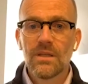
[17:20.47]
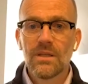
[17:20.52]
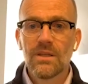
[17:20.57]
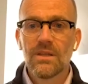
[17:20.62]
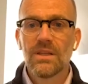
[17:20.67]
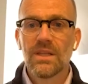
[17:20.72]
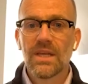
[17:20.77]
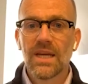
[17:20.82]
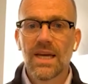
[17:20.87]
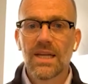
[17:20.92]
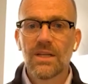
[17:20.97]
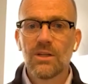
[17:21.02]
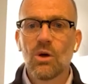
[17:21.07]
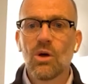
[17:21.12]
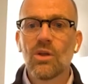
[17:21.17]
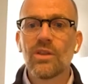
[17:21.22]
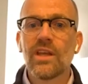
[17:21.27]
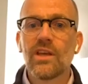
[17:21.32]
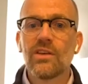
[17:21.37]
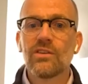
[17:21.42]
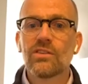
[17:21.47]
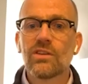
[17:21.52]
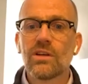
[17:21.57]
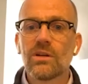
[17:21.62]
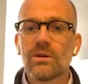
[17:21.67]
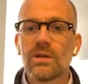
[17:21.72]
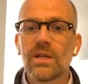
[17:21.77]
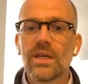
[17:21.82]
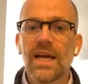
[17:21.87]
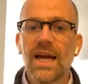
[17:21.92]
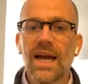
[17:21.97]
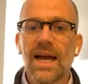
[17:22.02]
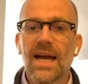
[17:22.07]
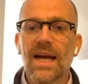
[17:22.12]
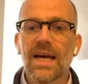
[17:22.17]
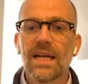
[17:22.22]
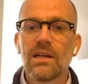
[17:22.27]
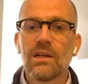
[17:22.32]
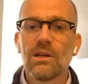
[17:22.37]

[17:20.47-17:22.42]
they're not necessarily at